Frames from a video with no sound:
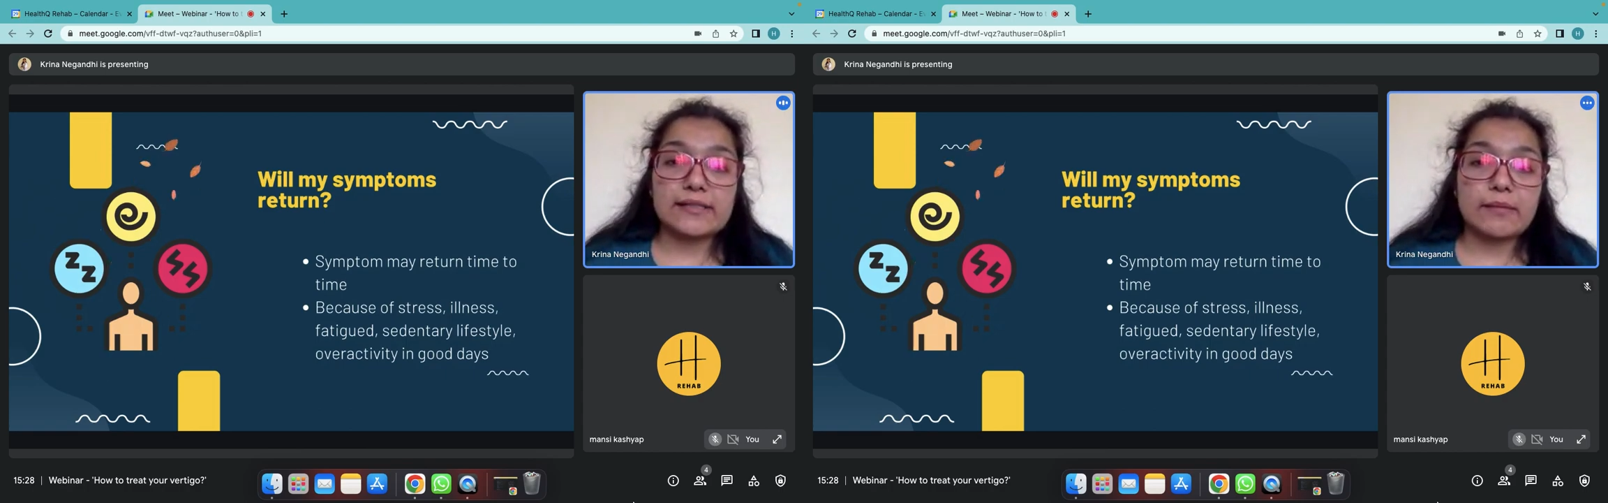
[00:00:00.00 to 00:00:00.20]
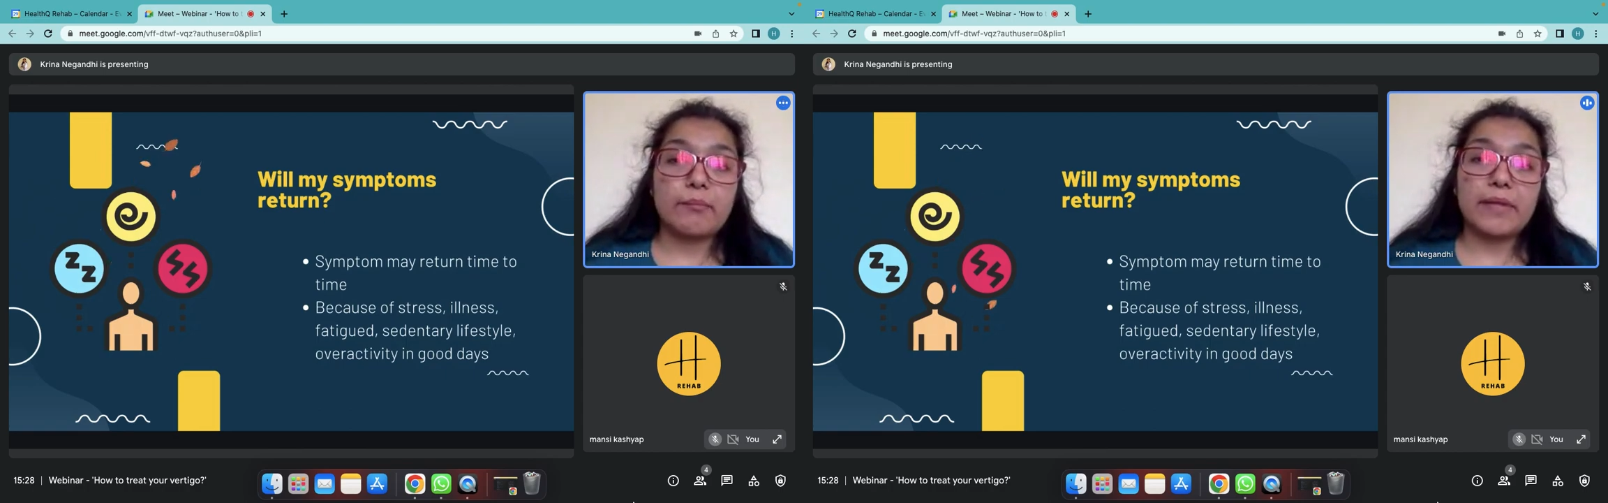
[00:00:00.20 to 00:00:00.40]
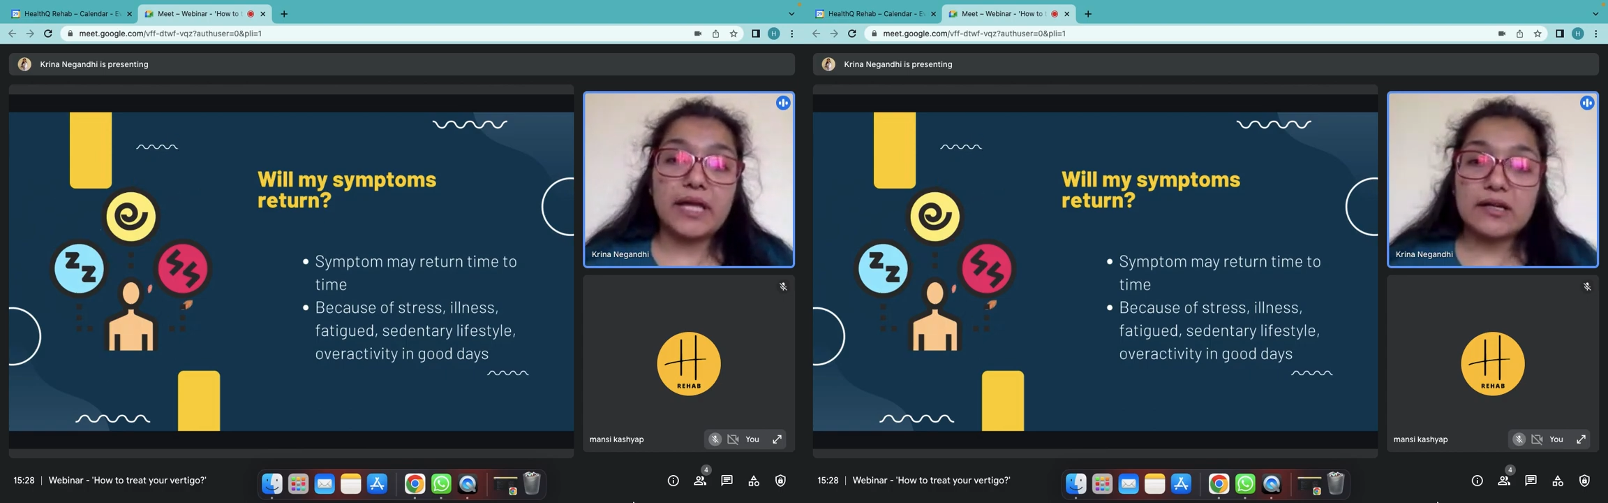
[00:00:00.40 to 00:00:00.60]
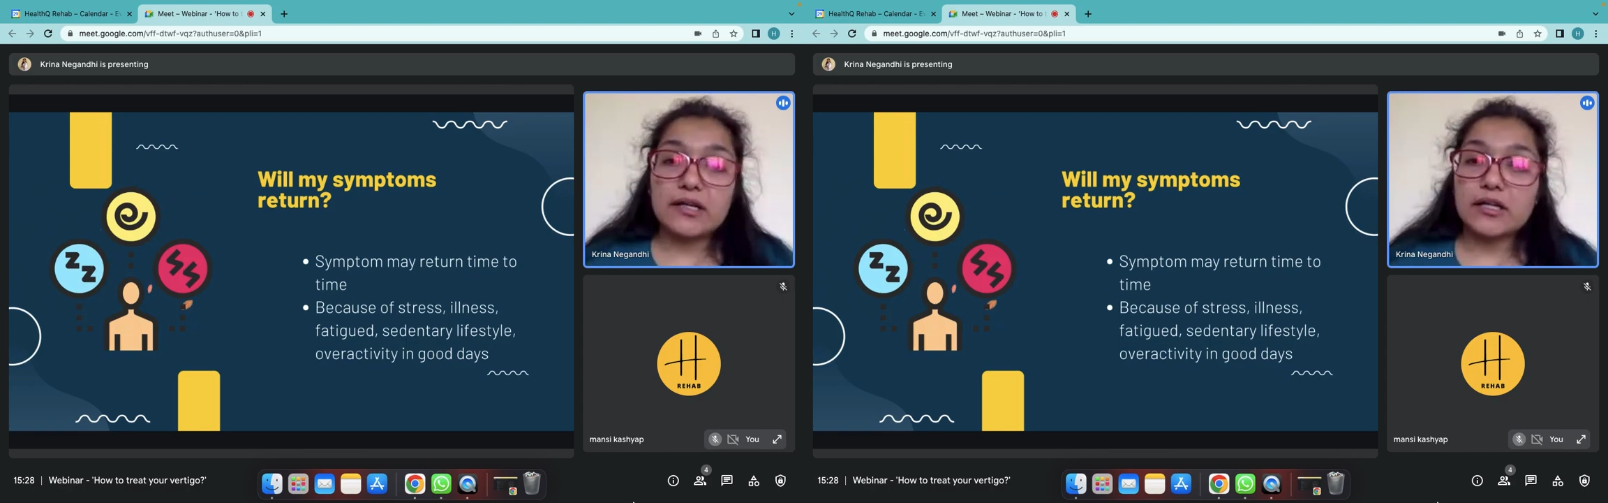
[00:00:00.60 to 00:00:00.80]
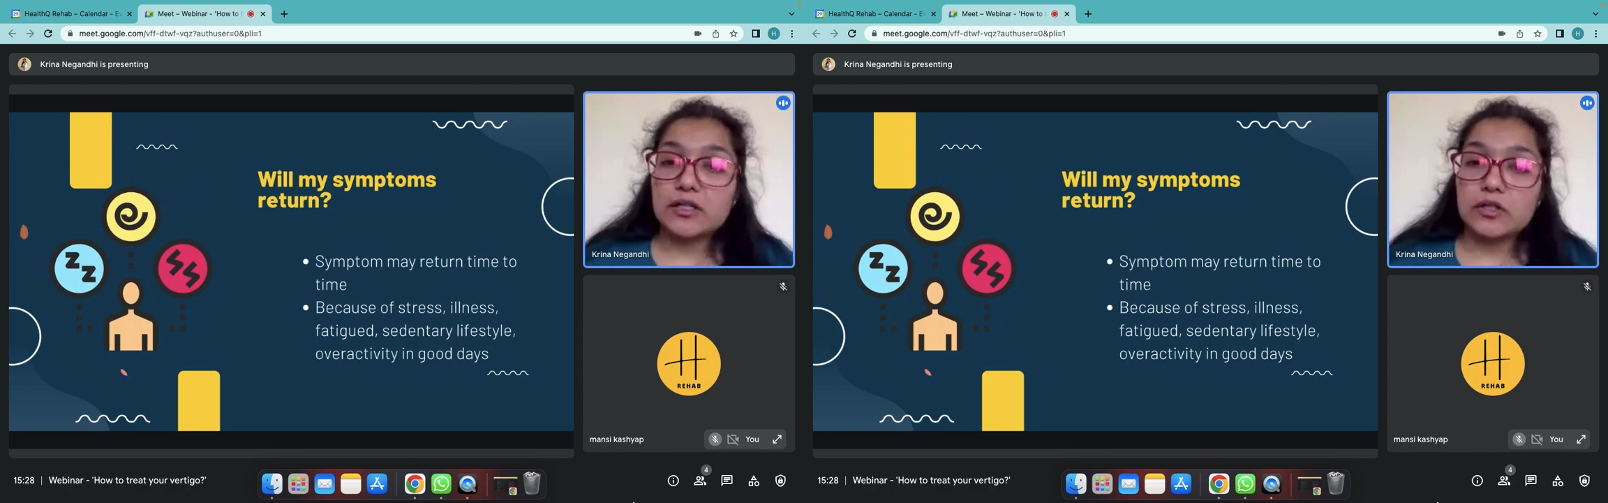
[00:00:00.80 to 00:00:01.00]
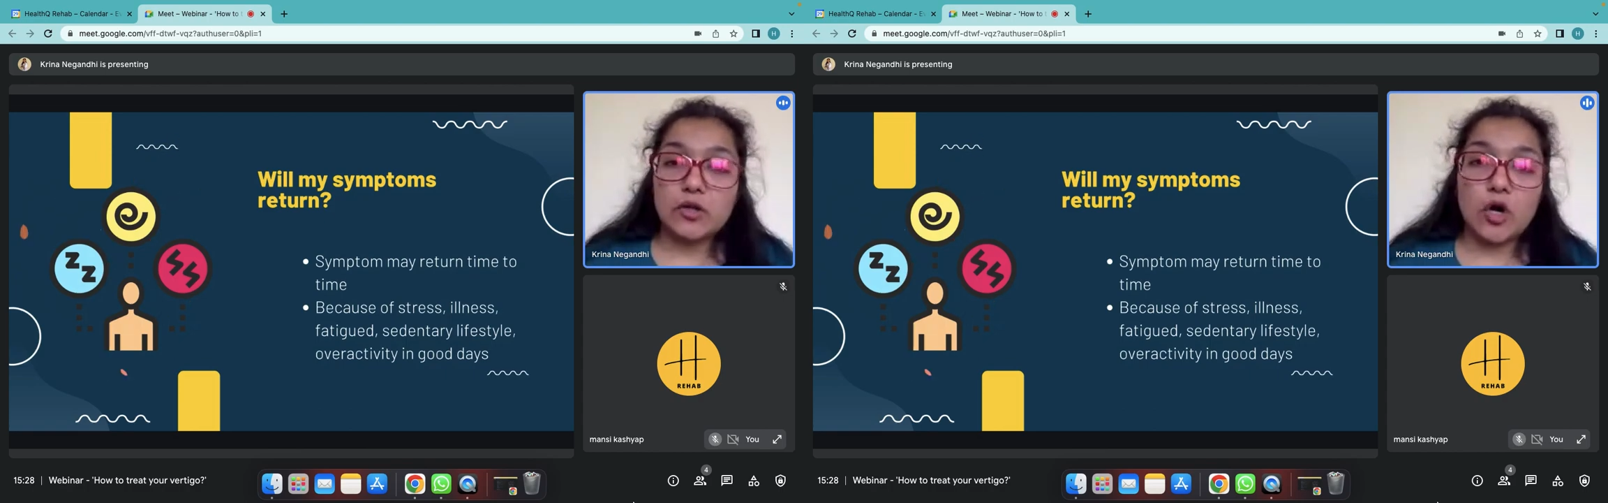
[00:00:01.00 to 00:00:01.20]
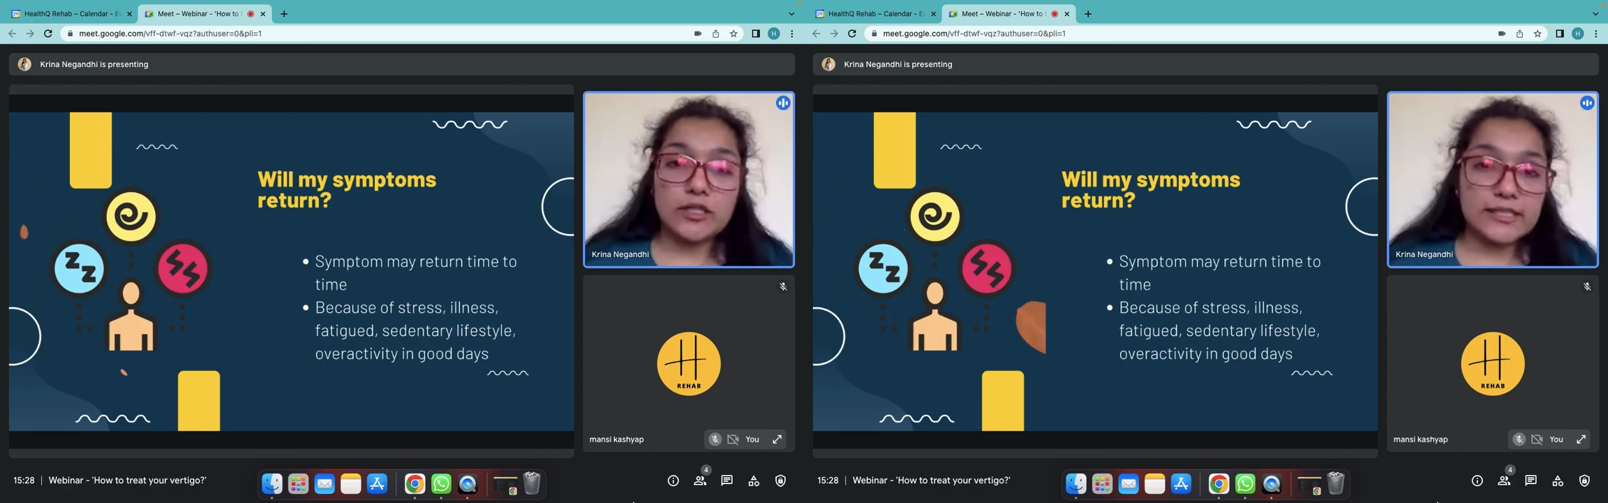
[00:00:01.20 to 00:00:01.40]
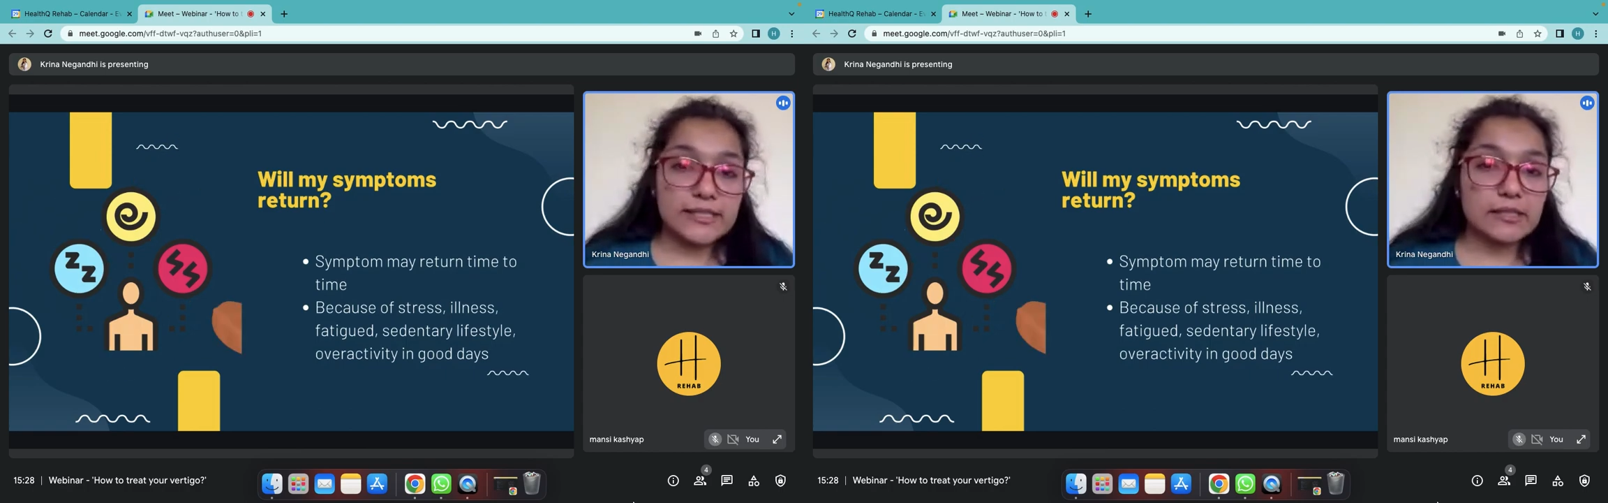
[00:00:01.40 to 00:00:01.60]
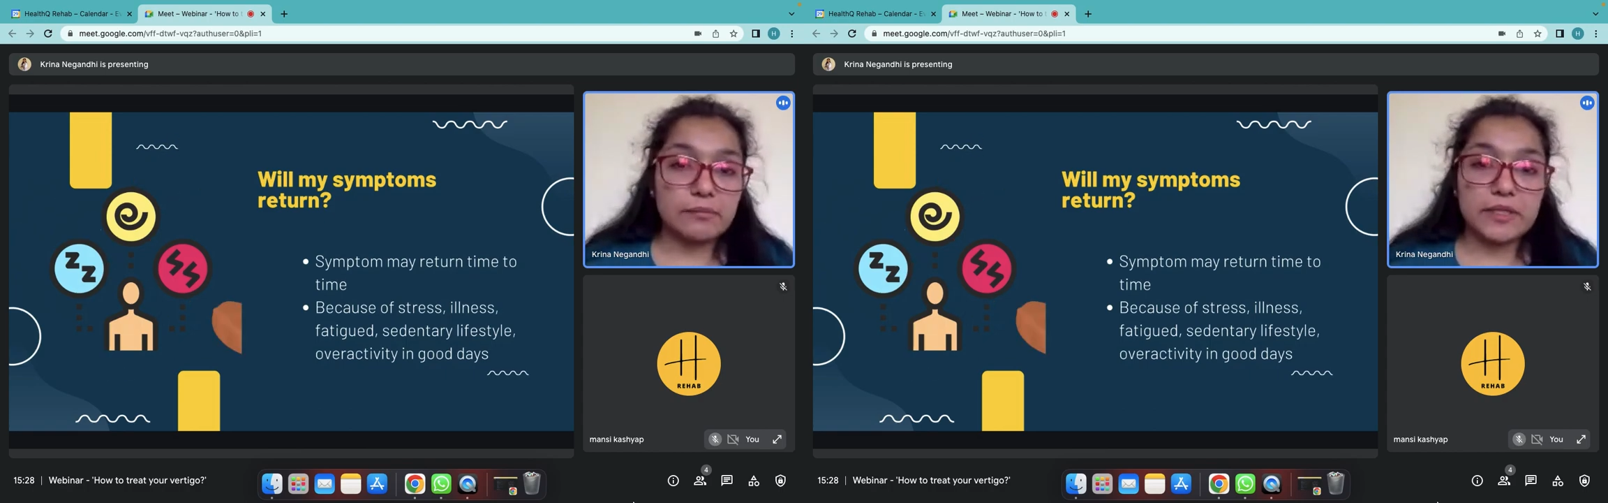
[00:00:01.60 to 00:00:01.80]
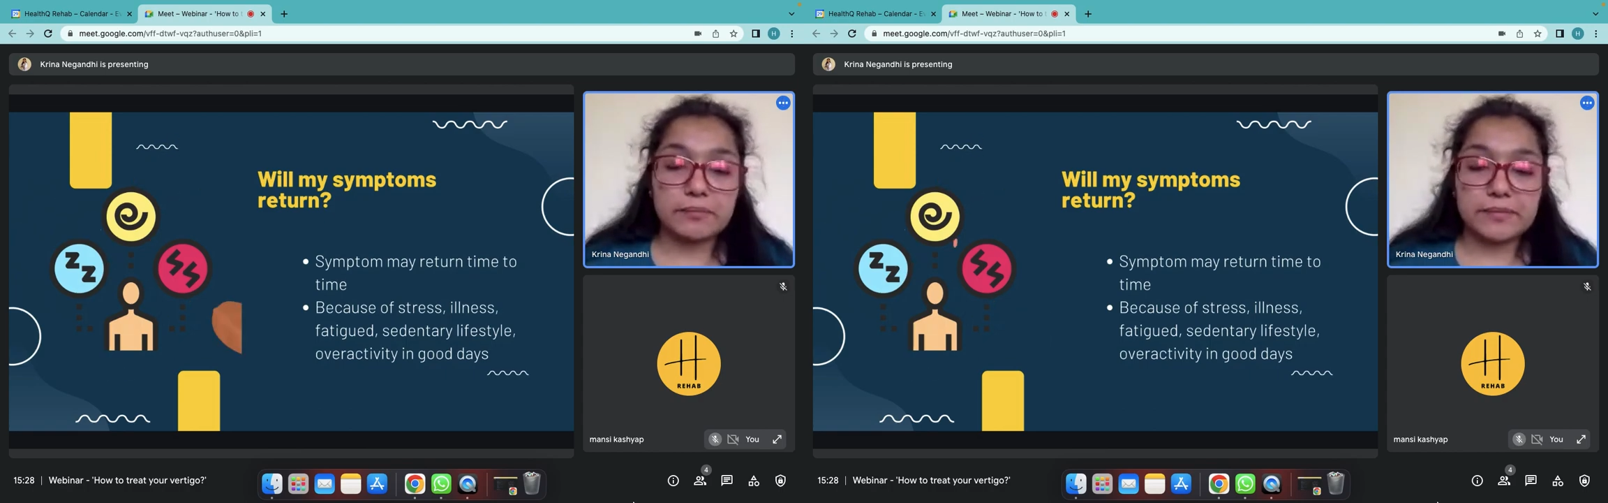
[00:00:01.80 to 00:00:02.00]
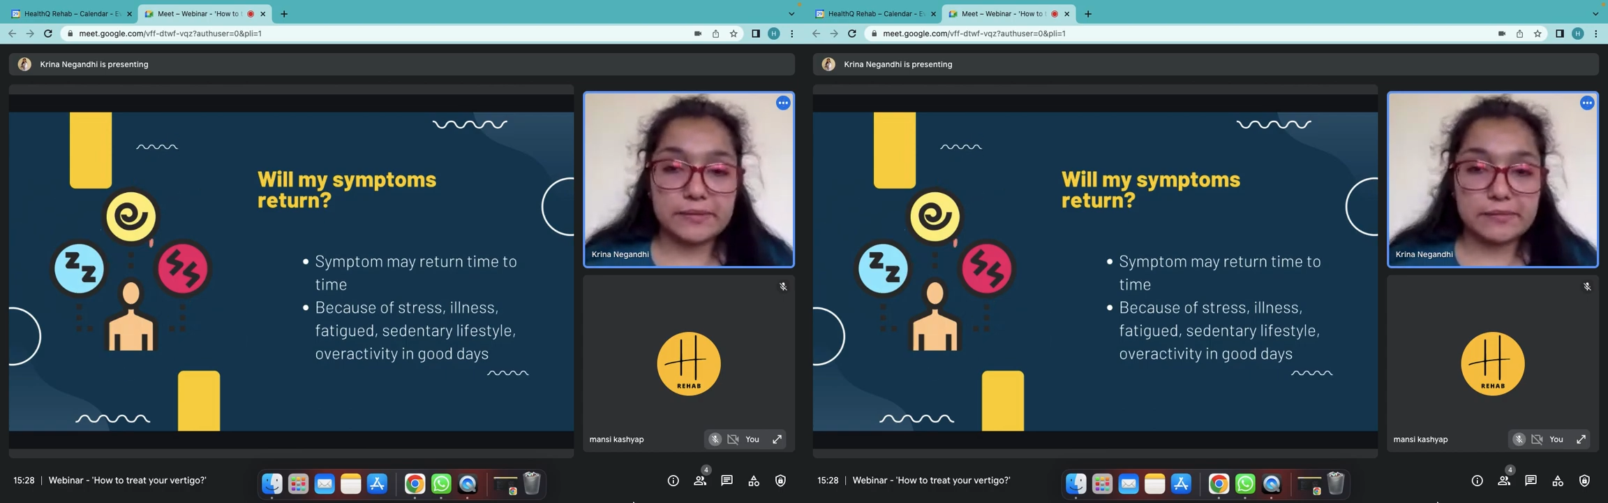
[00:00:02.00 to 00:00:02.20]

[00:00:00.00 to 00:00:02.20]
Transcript: may return all the symptoms.